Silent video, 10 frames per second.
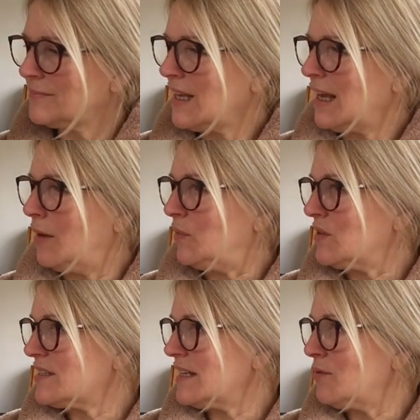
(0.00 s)
And we'll
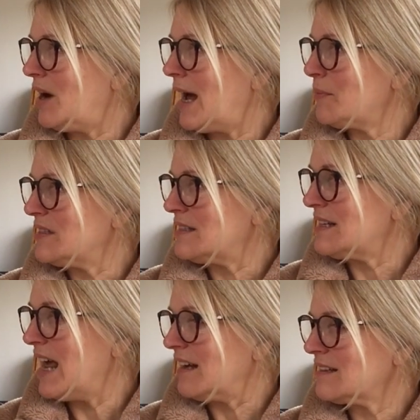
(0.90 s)
see what happens
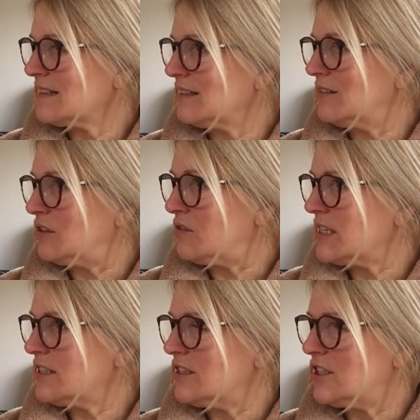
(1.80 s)
next on Christian's